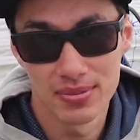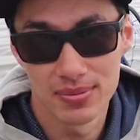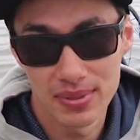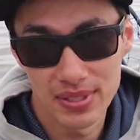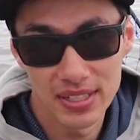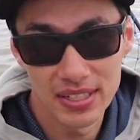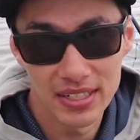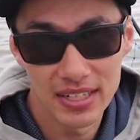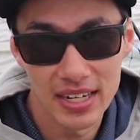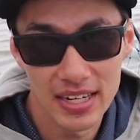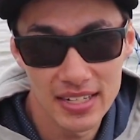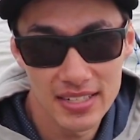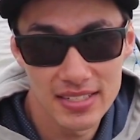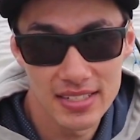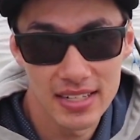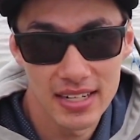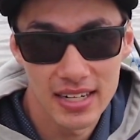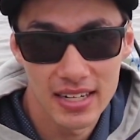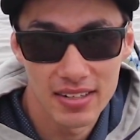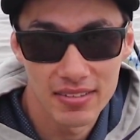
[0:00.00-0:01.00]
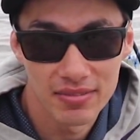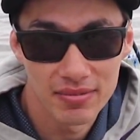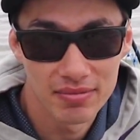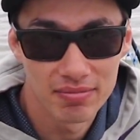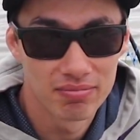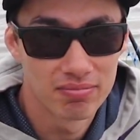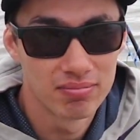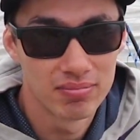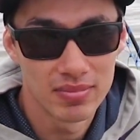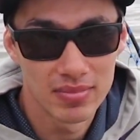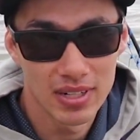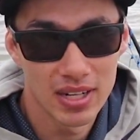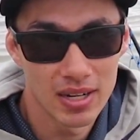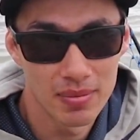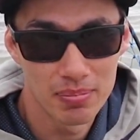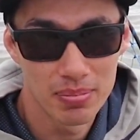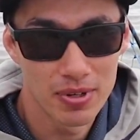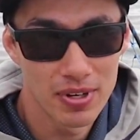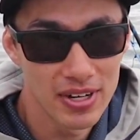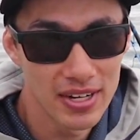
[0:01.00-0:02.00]
are really nice. They have
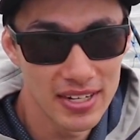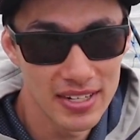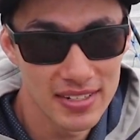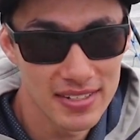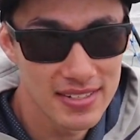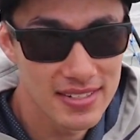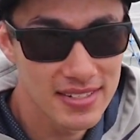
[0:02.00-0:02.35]
upgraded